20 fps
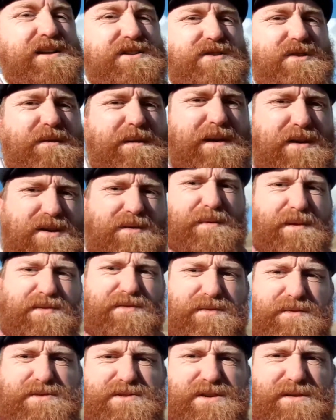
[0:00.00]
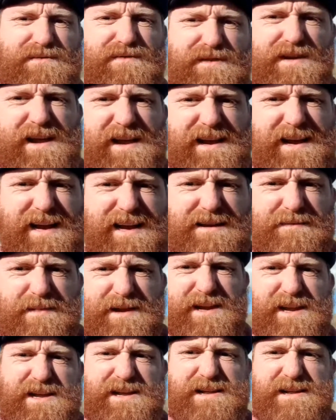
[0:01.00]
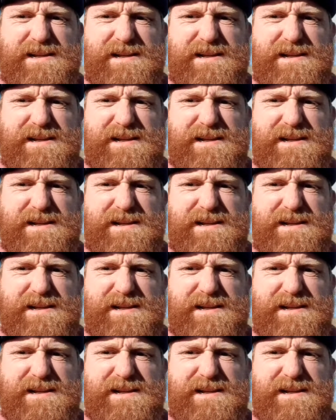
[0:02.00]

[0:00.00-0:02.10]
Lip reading: Talking about coming through a top flight academy,